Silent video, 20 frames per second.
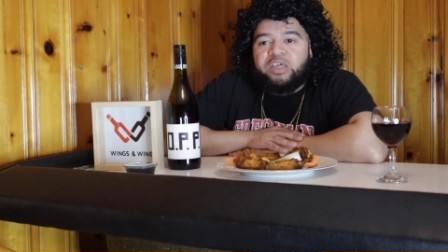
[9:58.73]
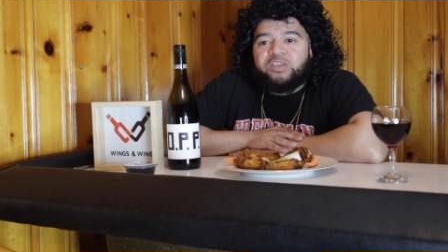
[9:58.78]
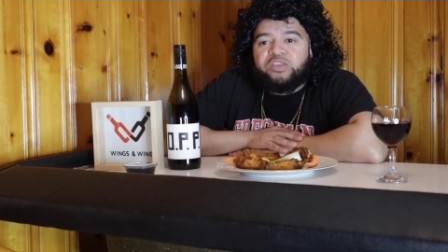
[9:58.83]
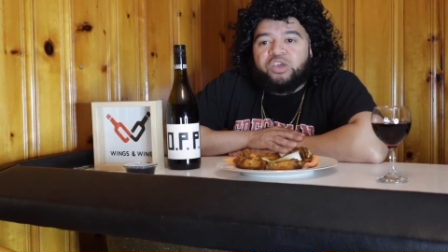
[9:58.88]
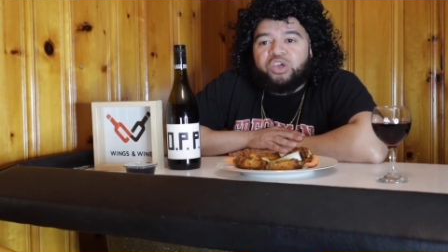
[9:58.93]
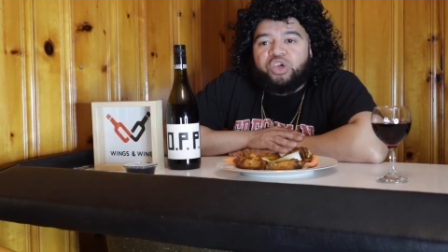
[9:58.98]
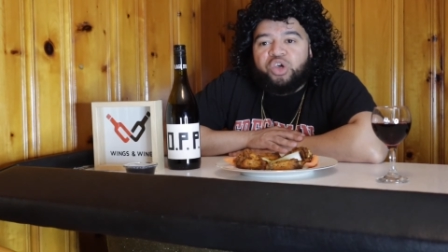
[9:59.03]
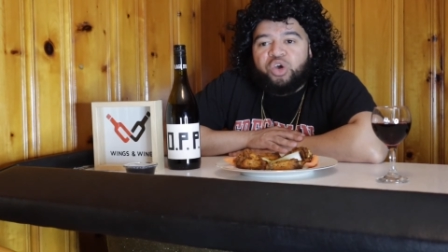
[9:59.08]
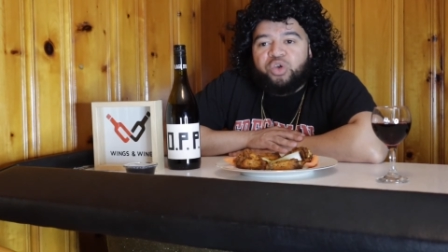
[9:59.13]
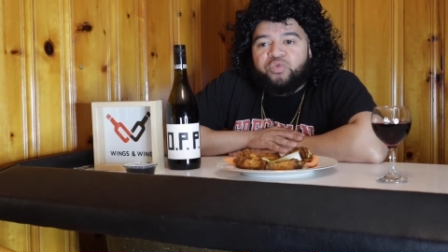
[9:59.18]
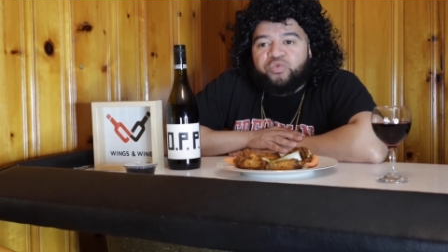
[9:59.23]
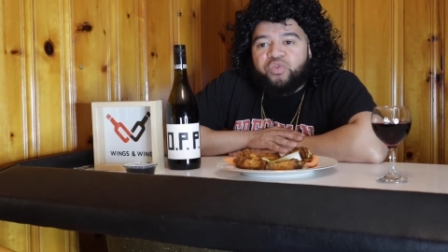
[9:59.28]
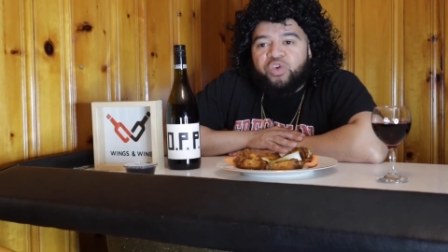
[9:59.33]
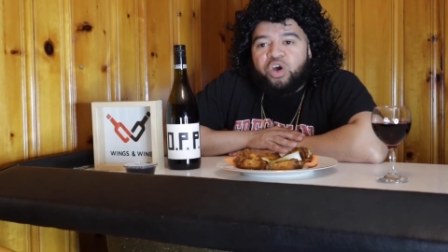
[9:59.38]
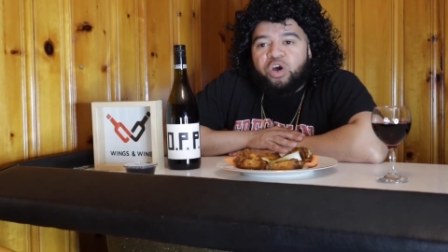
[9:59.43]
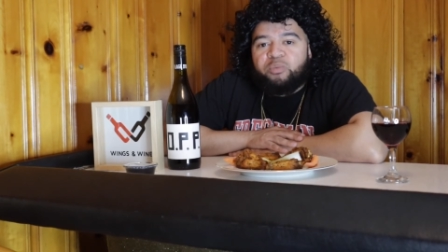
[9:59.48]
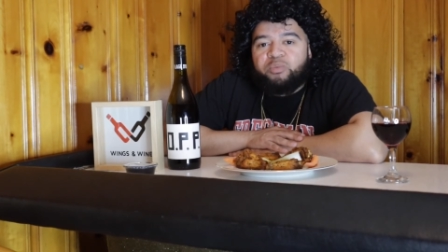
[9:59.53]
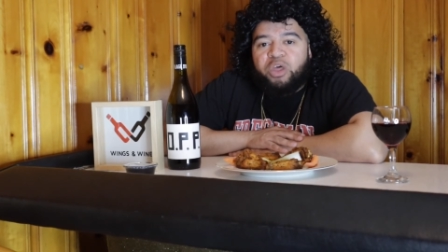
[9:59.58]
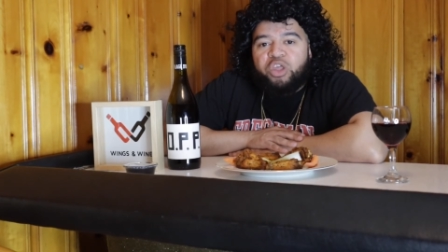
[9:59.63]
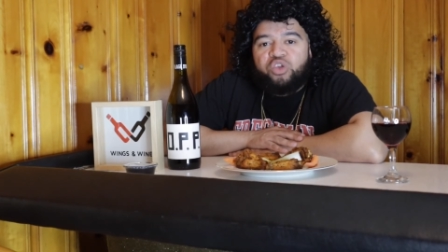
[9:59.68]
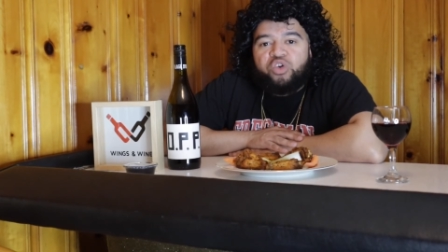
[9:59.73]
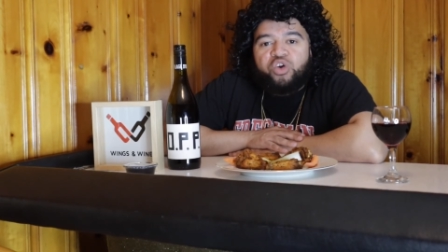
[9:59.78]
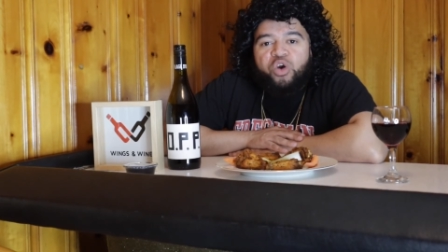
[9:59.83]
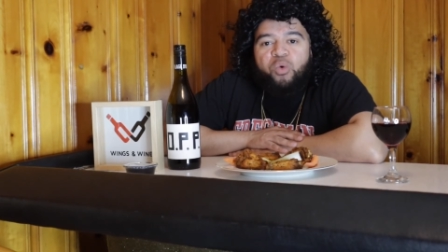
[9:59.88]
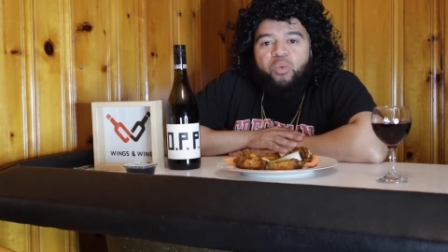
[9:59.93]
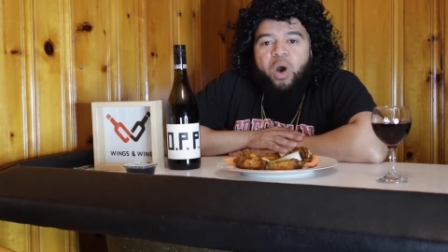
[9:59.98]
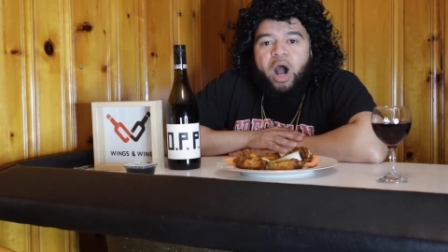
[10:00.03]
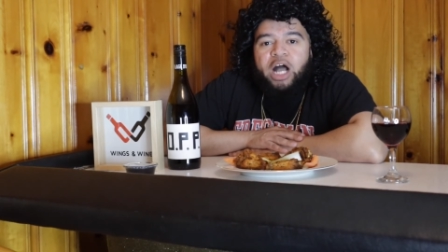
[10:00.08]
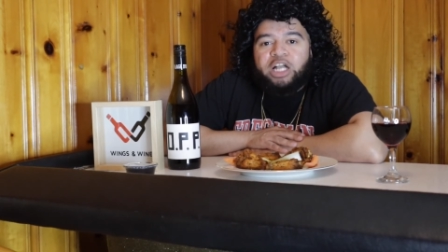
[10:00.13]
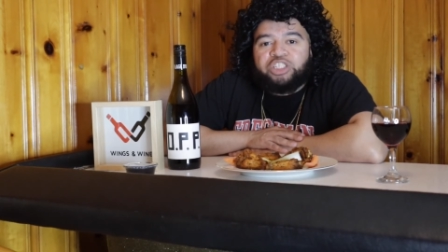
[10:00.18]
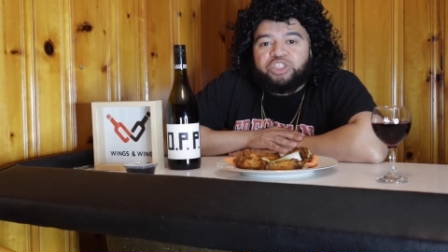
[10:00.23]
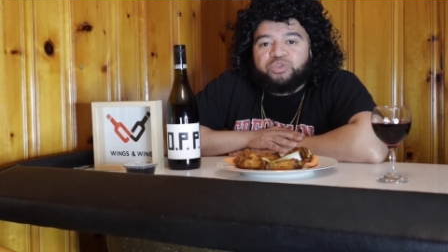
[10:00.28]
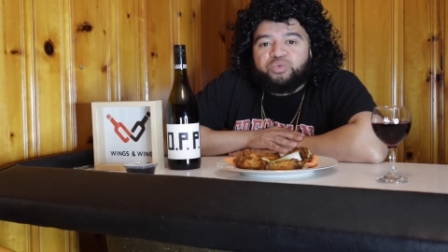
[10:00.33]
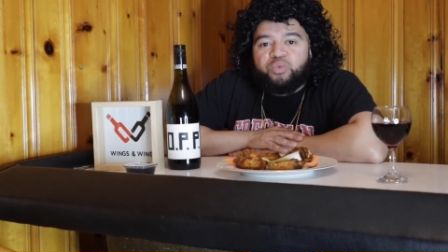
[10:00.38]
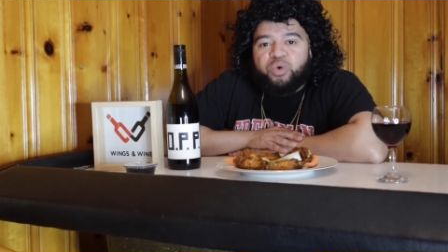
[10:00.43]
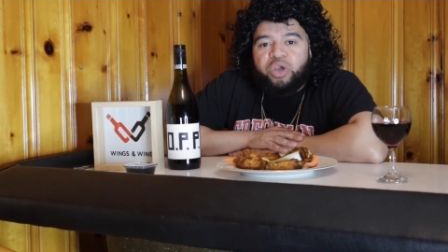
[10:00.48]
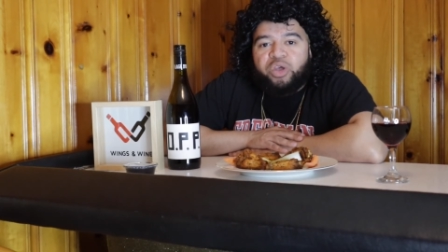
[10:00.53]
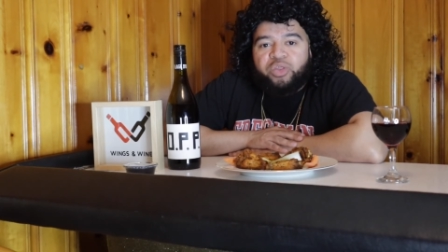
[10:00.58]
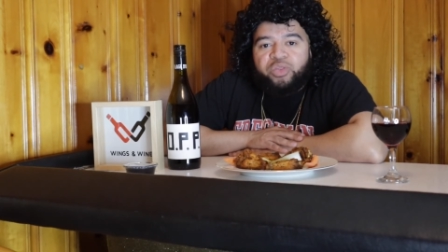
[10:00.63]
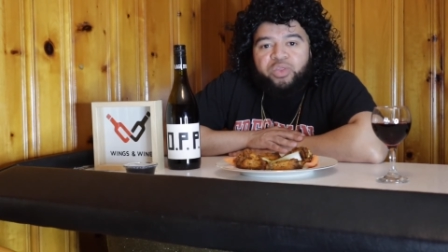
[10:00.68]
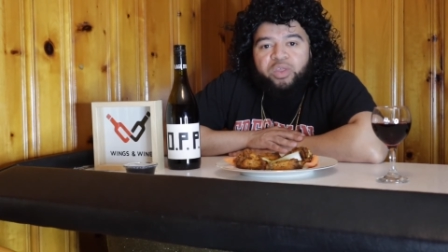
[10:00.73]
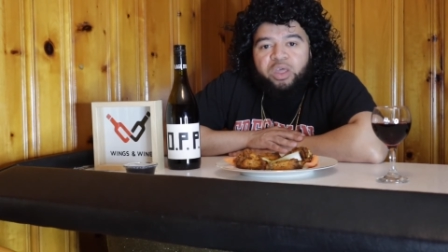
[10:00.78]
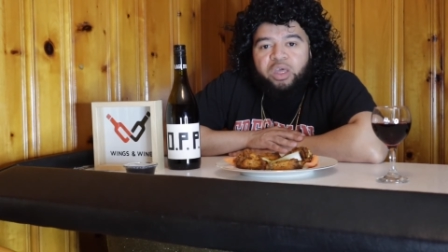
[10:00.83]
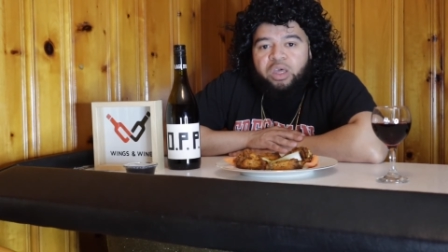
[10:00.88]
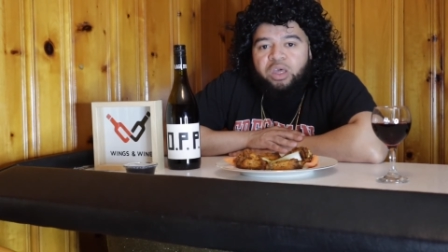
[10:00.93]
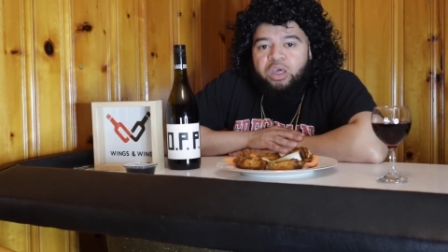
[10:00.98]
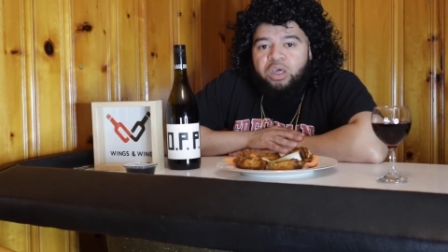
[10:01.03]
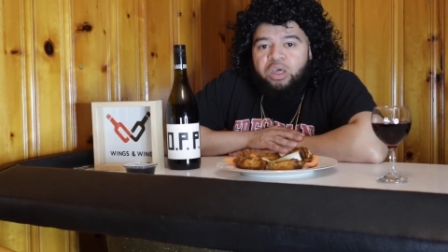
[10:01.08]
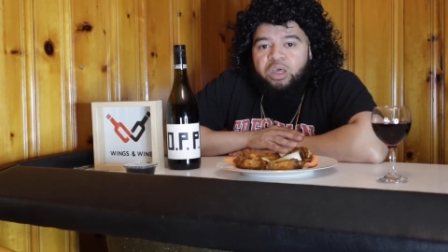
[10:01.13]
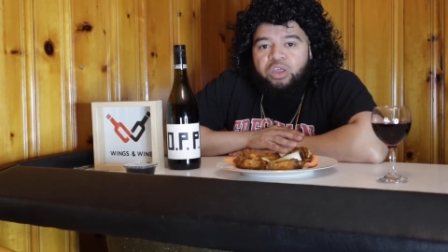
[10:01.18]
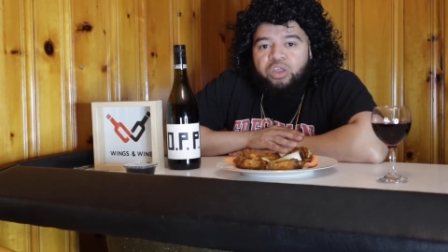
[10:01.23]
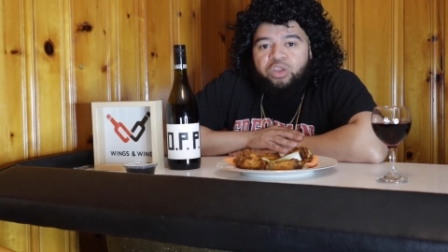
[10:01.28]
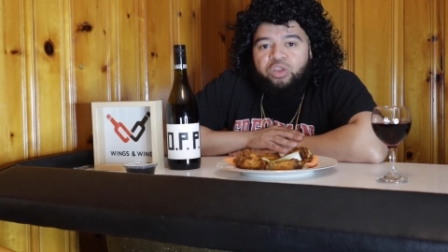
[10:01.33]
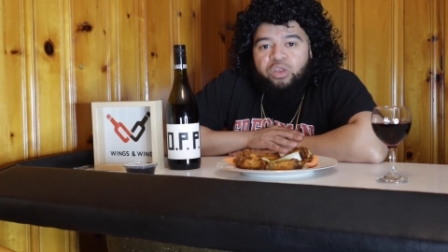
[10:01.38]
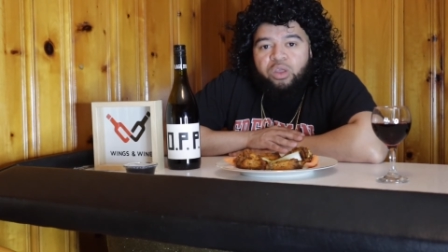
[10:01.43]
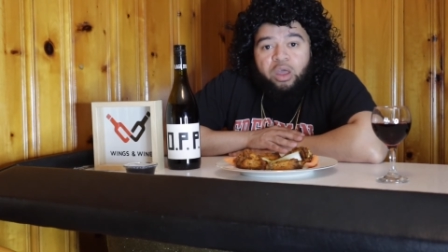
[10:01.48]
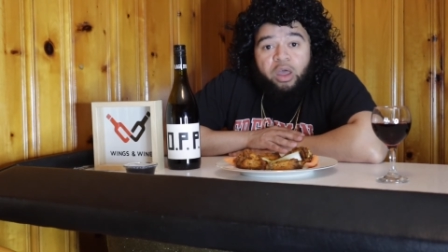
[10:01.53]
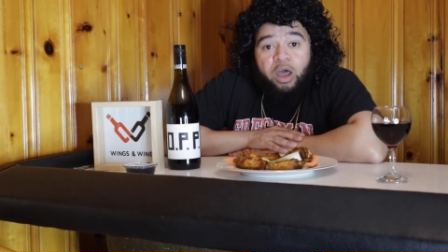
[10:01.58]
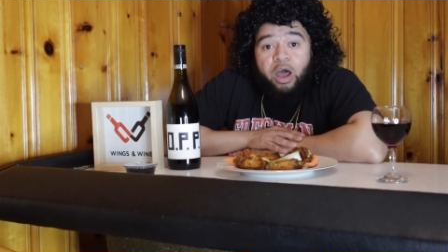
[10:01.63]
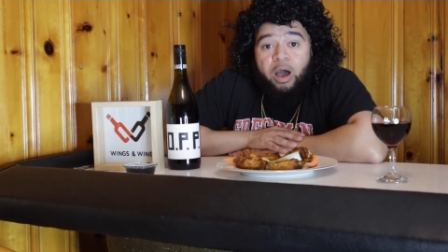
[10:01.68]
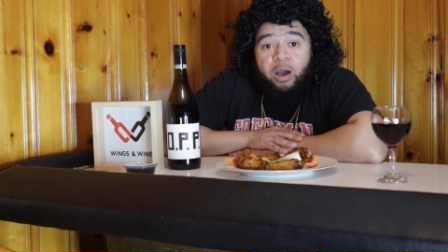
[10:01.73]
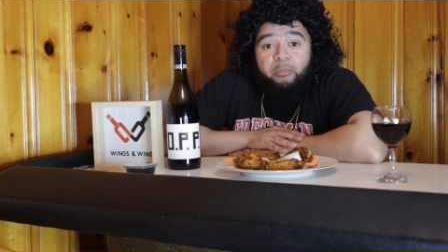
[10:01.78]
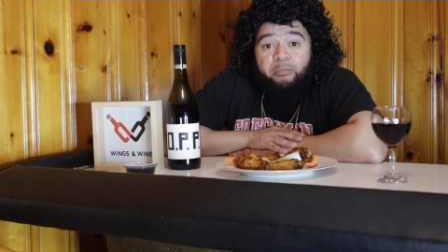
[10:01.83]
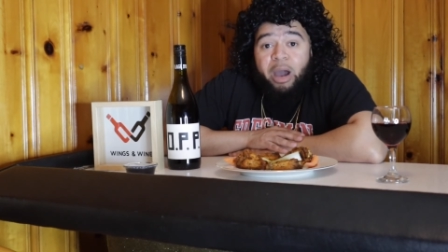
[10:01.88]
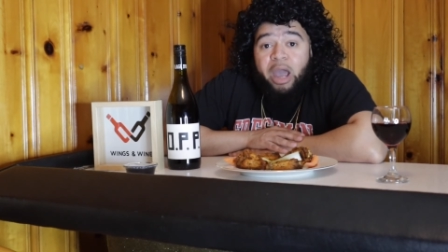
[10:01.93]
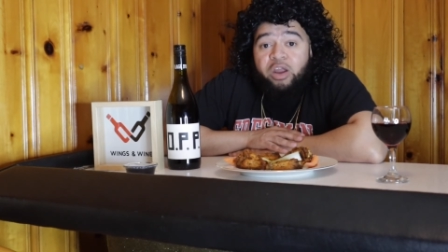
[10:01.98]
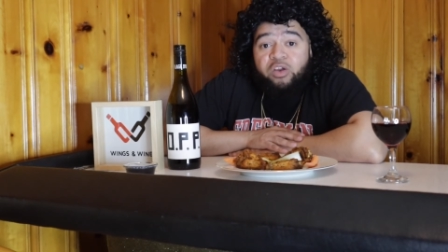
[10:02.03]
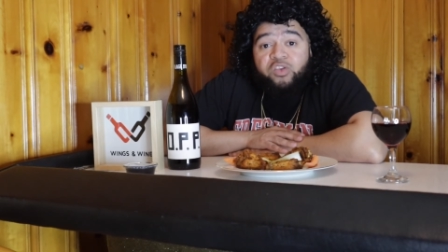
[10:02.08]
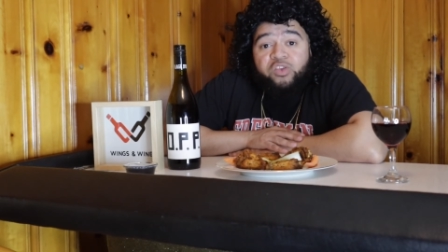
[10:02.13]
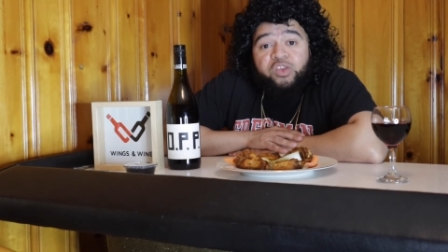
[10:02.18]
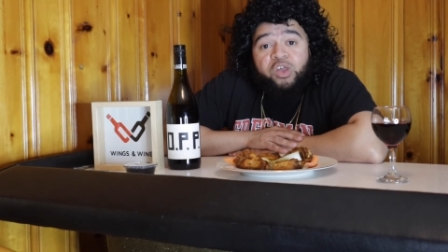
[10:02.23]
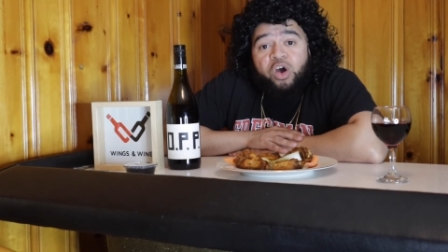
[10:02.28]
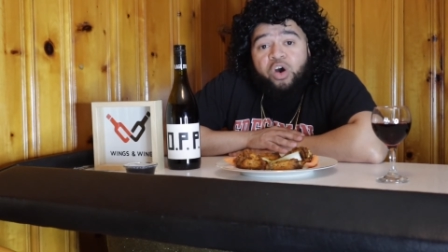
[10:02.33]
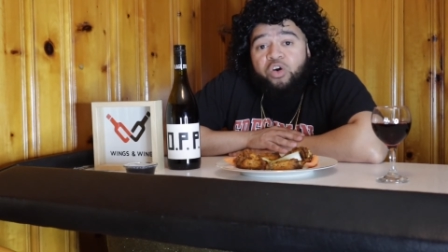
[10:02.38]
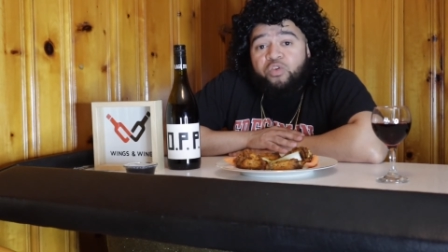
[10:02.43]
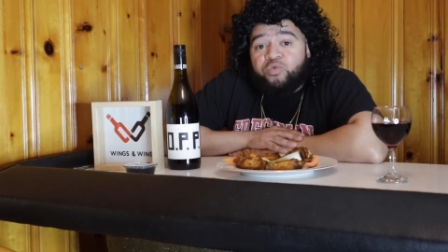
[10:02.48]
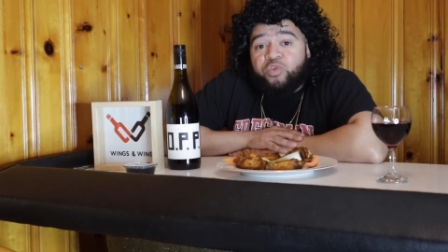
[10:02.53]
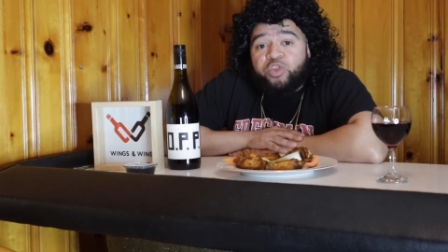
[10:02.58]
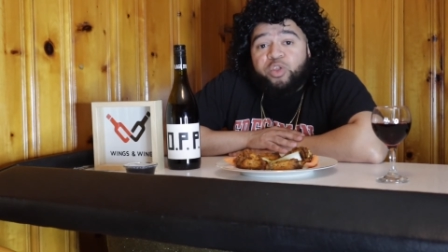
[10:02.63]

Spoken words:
it's a good film that you could watch with by yourself, with